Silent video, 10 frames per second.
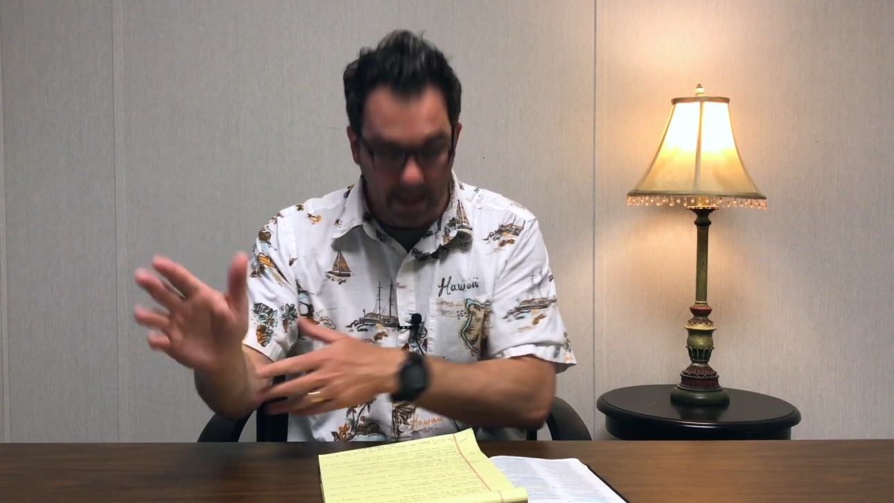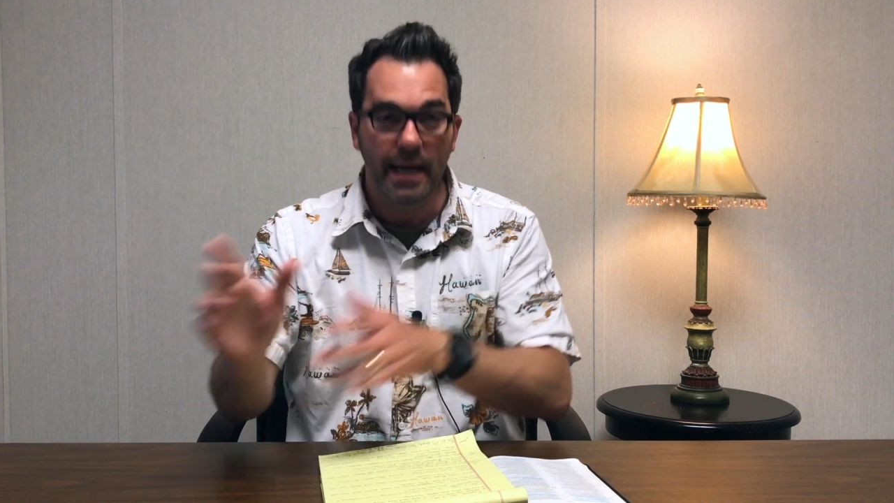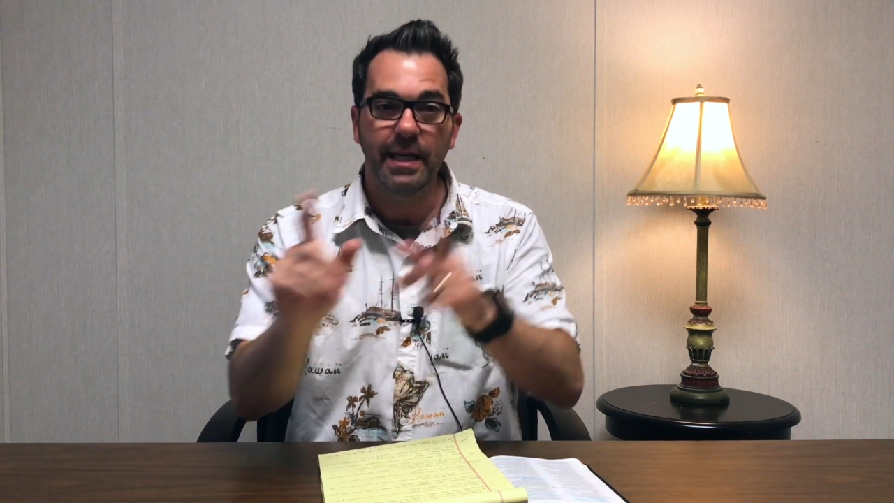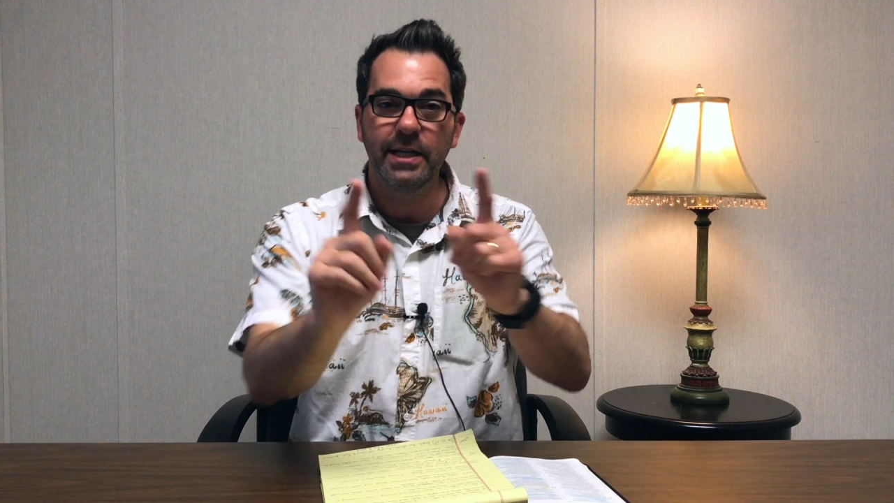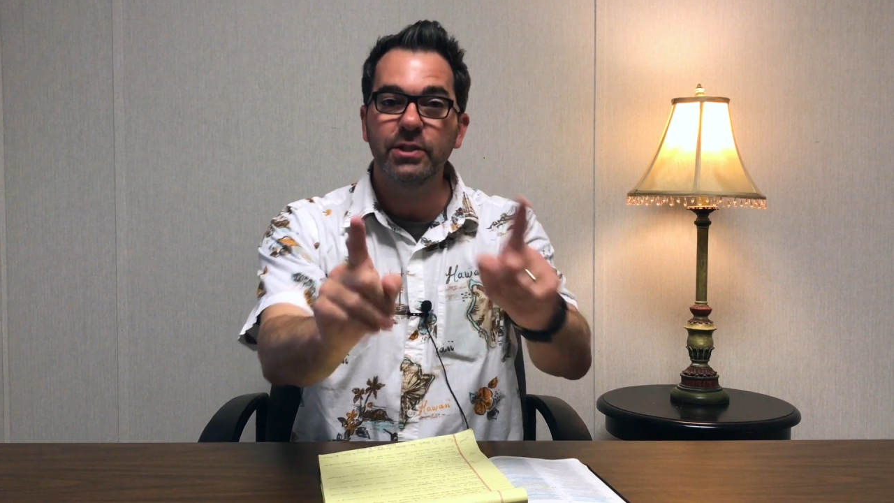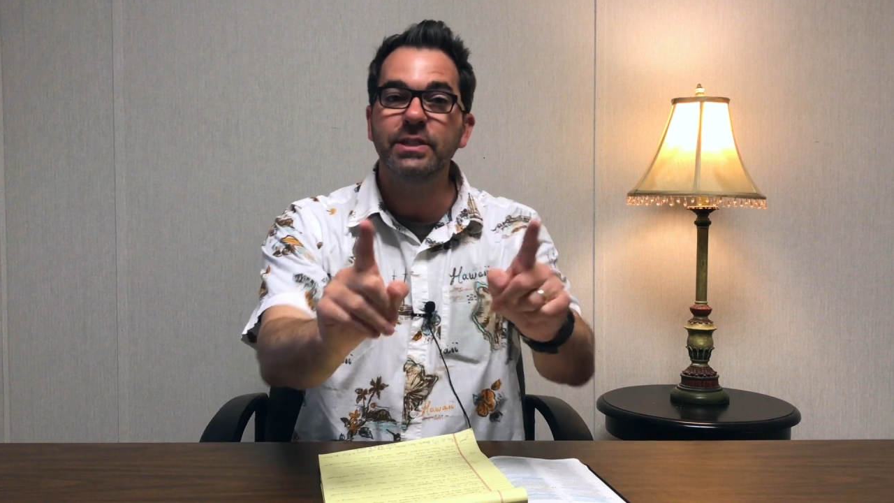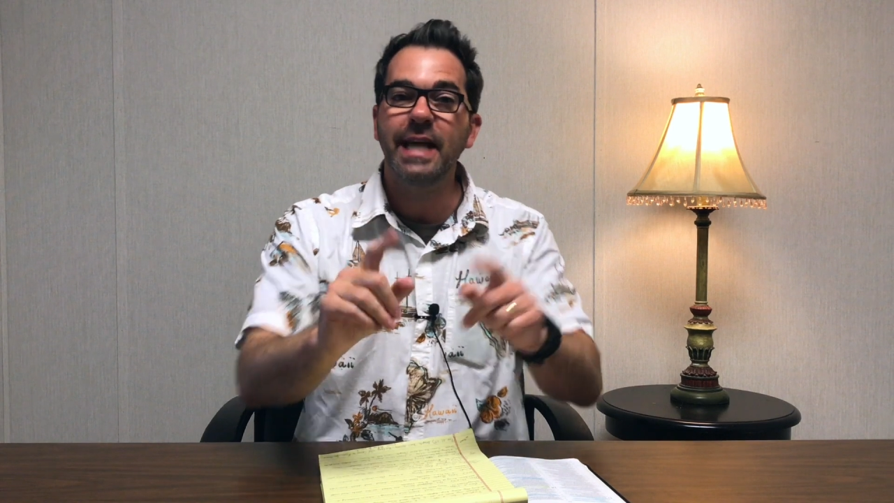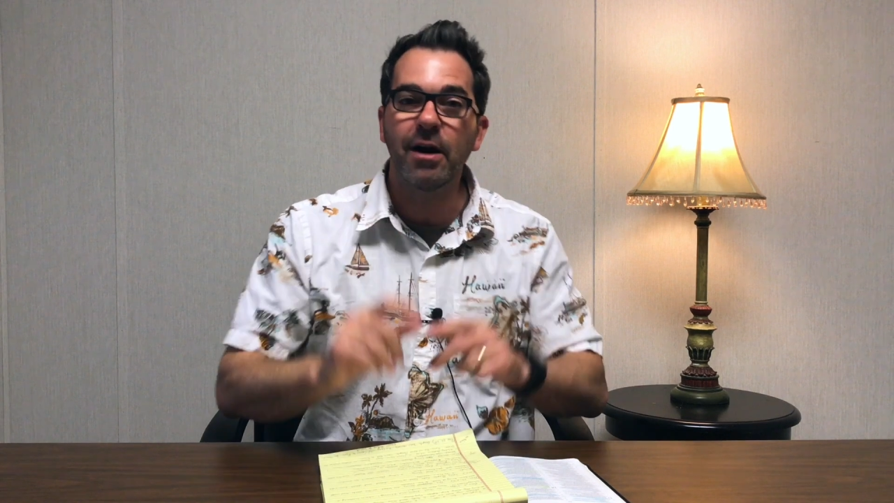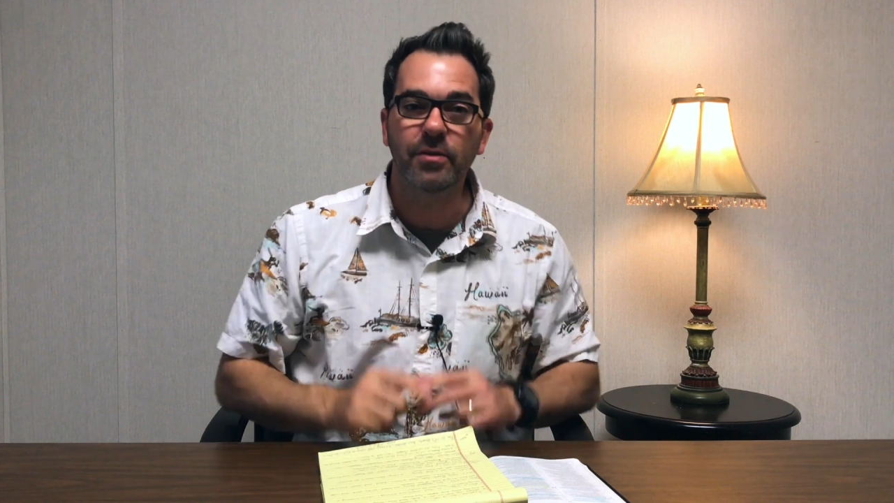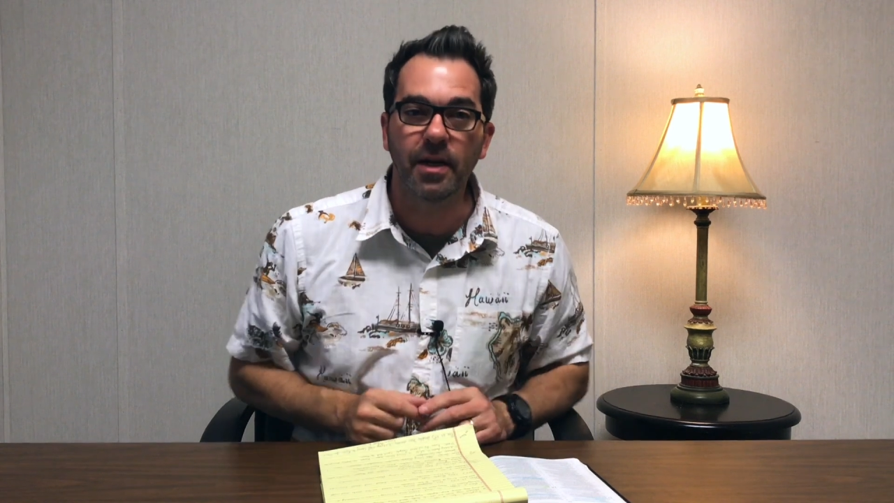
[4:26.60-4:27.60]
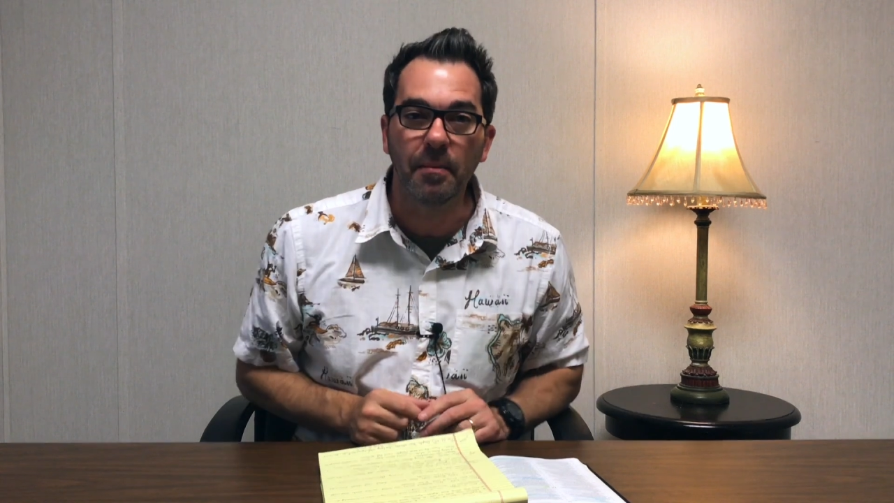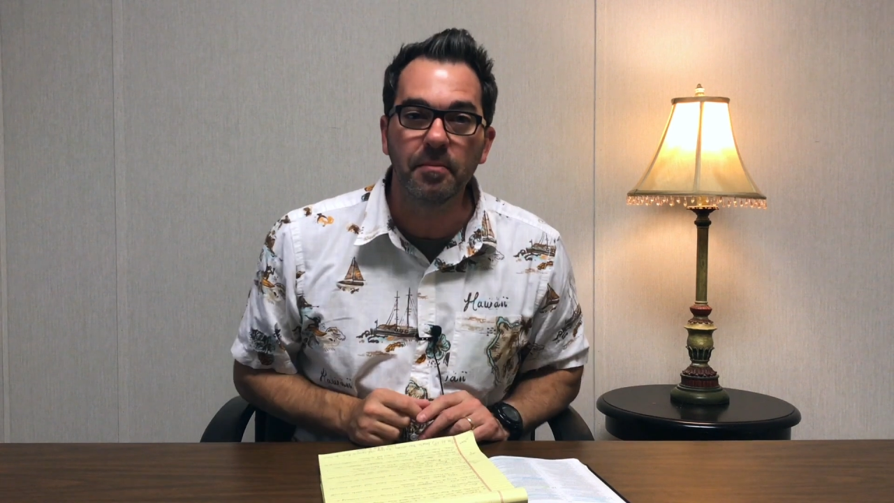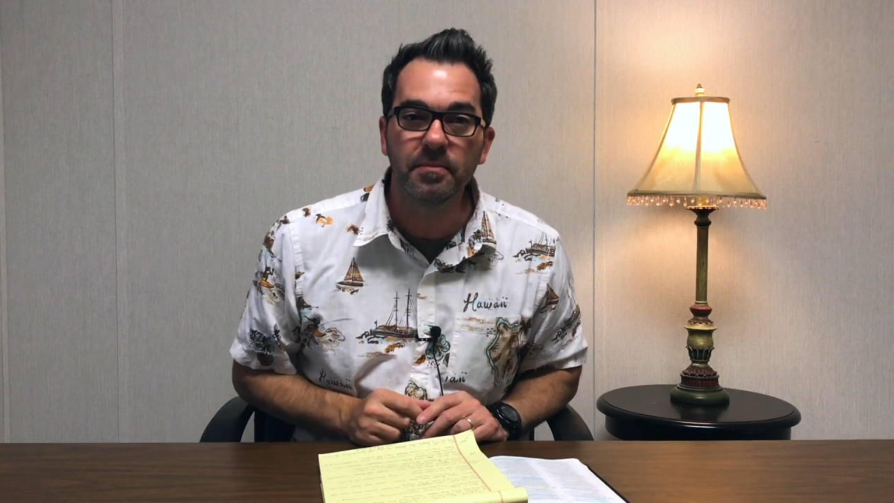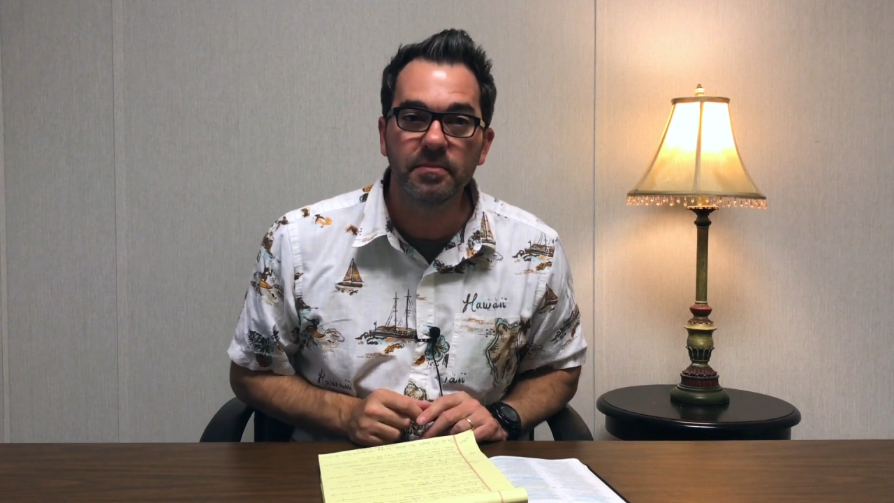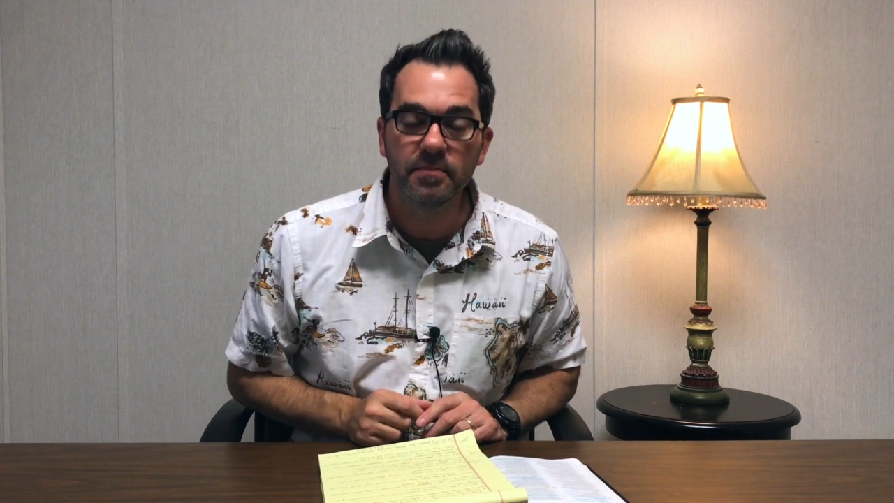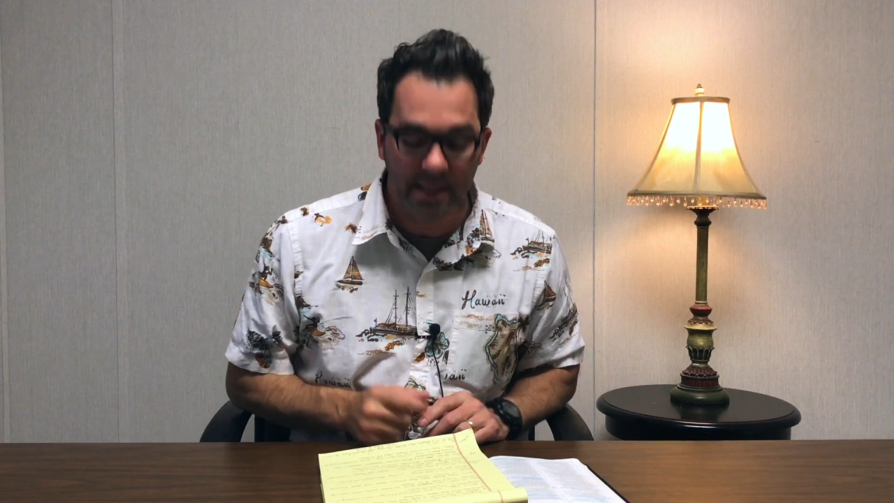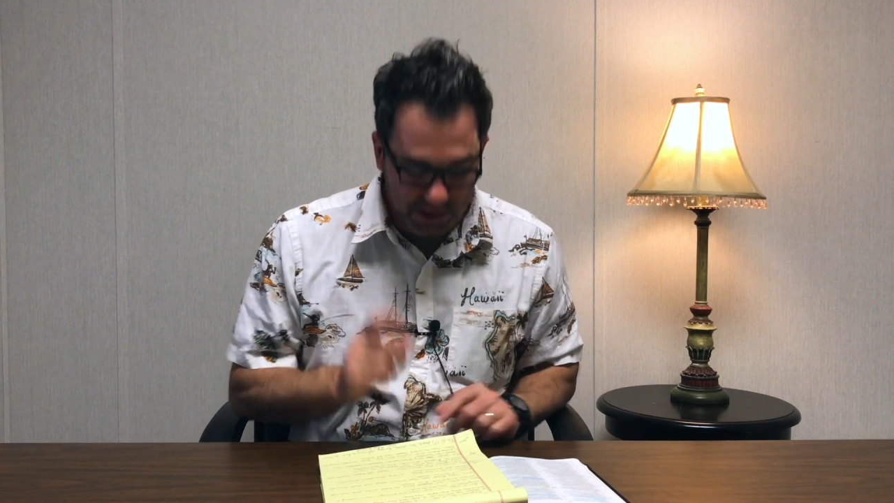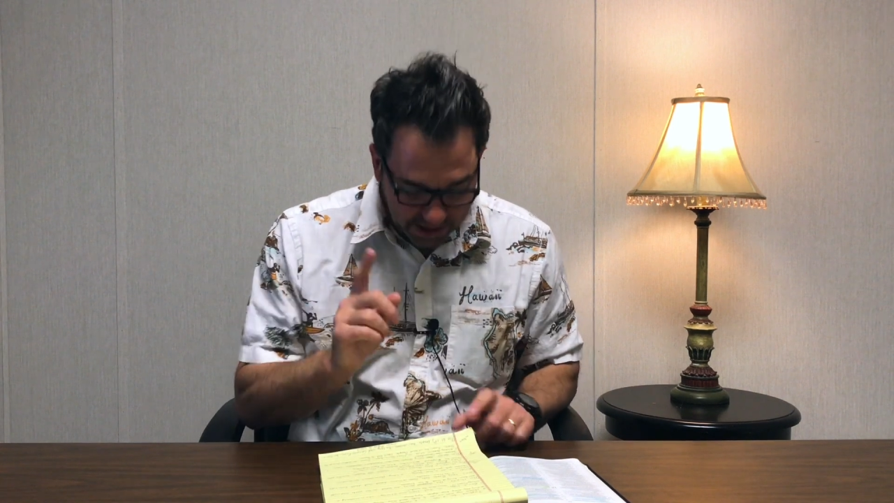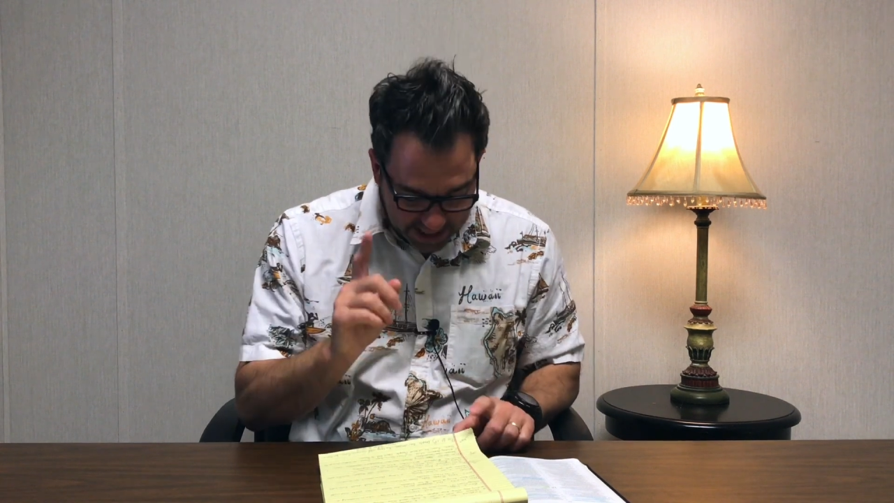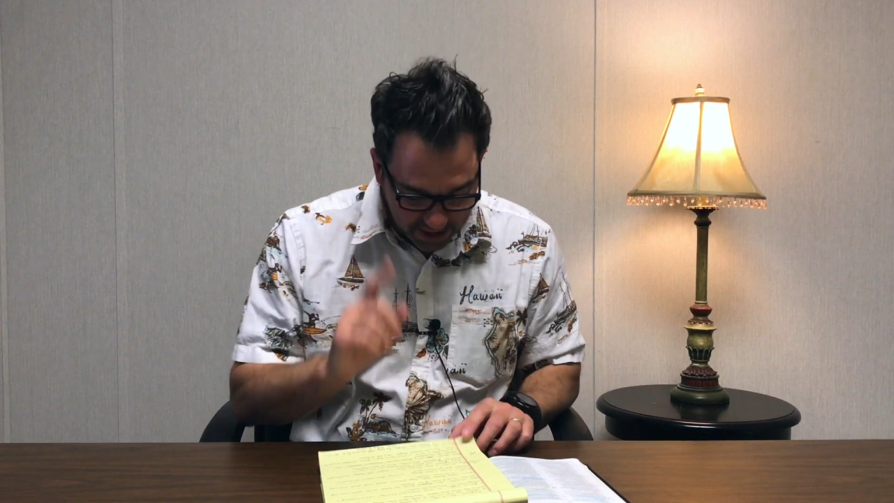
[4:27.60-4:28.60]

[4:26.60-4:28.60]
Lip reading: And here's the outcome. Here's the